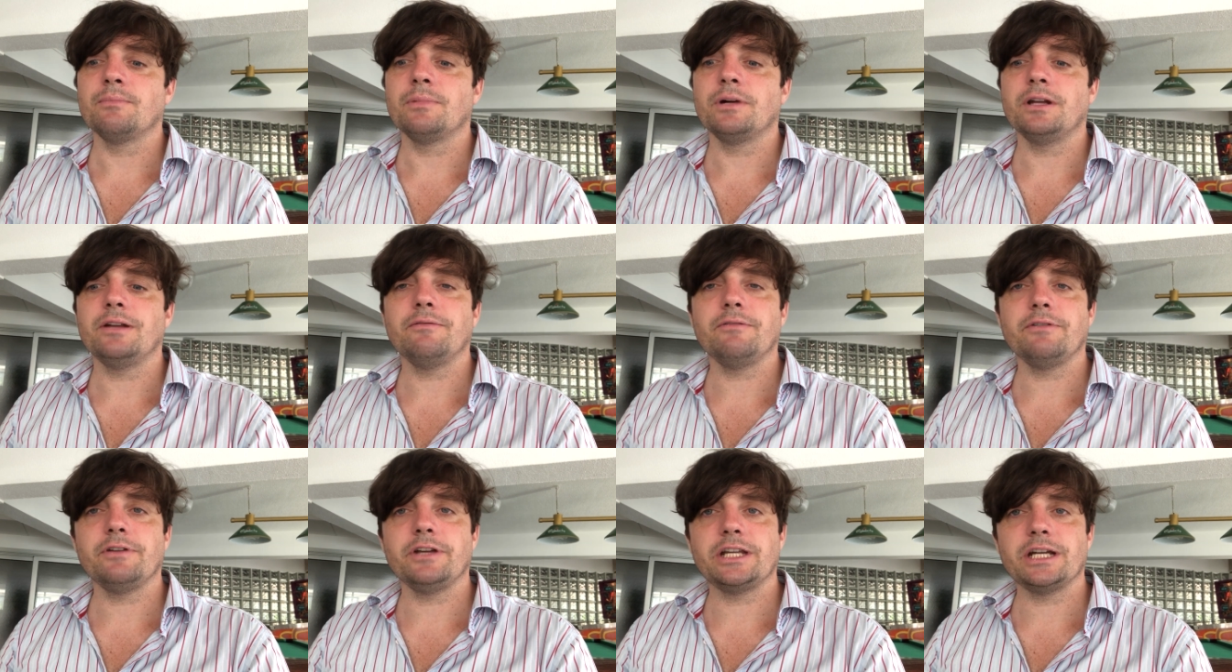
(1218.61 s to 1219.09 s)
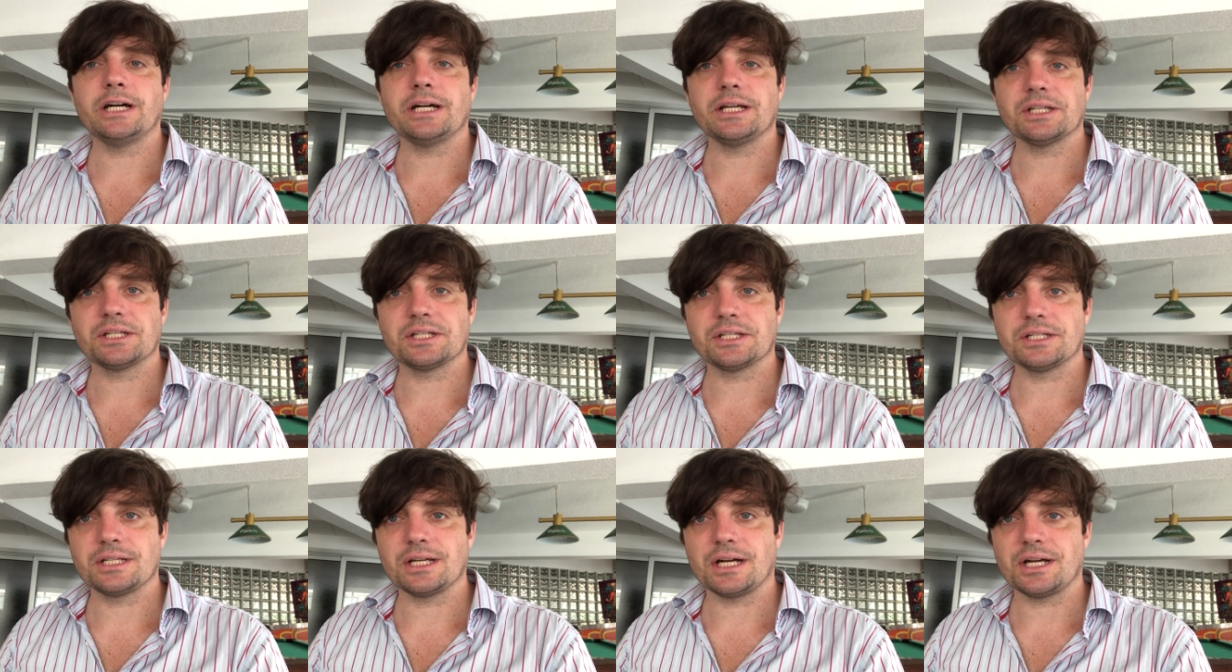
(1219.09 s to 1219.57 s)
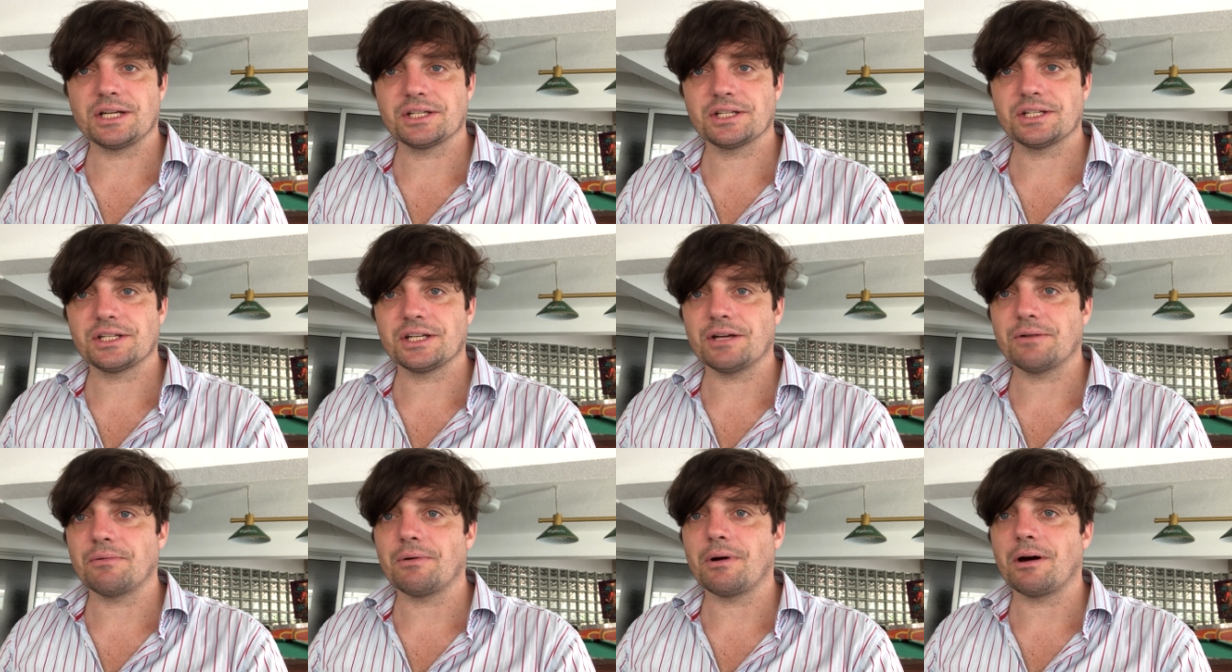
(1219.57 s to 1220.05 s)
But if he does
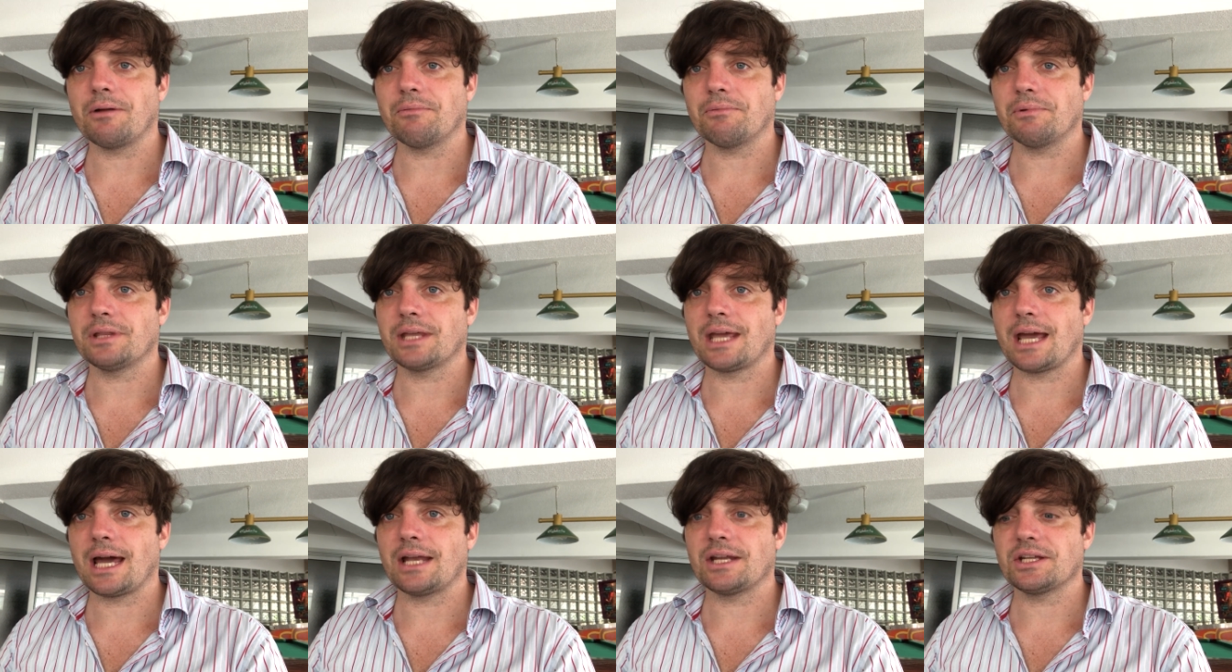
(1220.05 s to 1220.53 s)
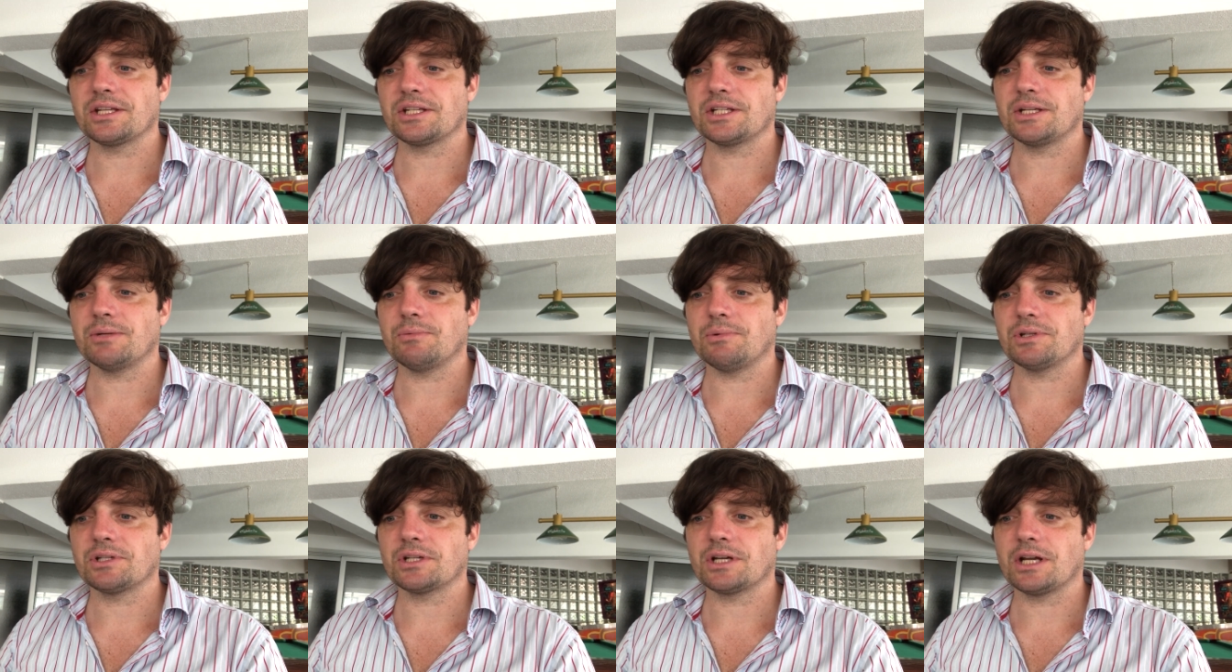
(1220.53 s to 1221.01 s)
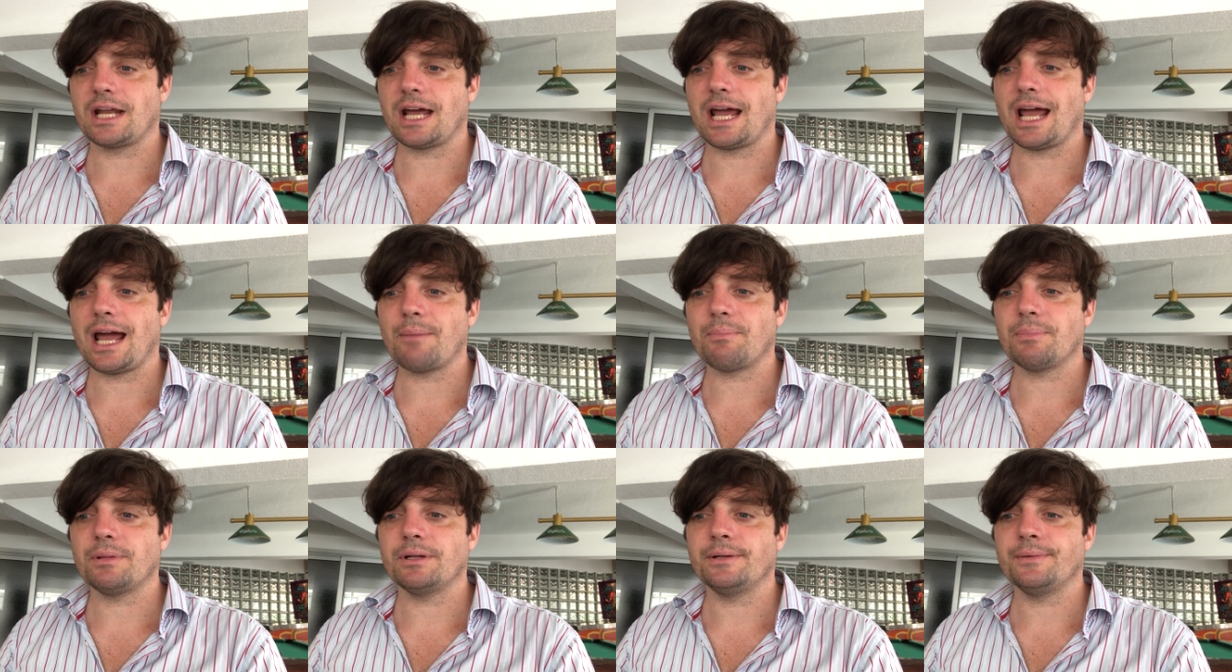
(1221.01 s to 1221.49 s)
dust Iran with canister, what's going to
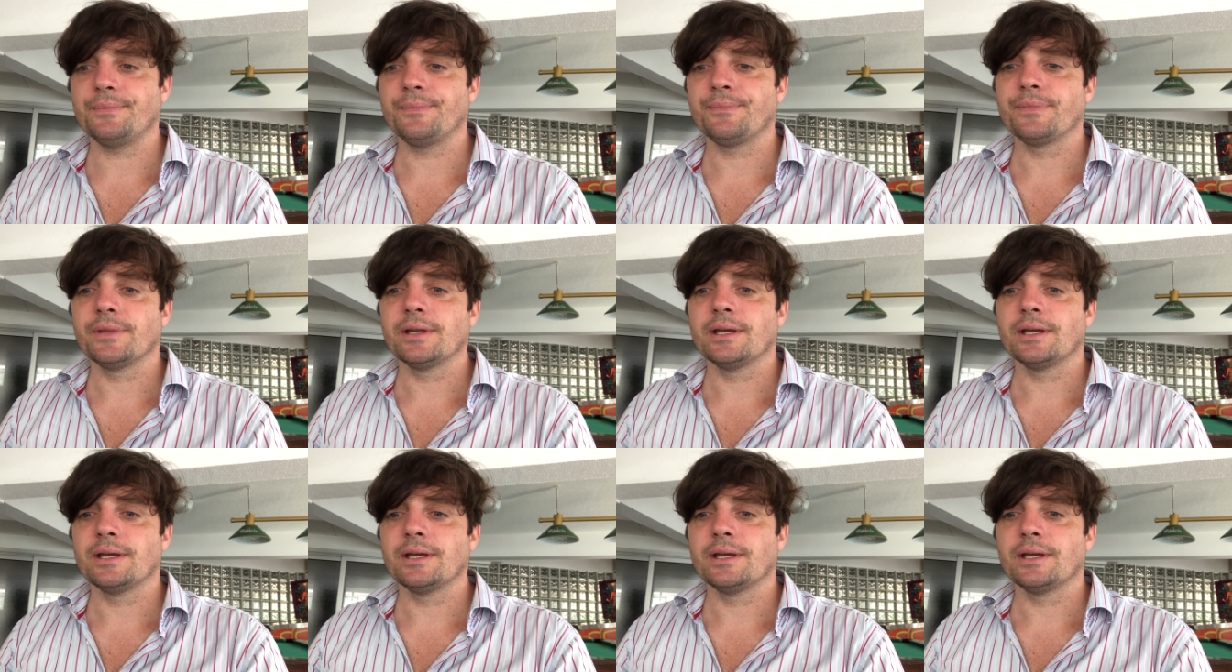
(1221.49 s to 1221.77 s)
happen?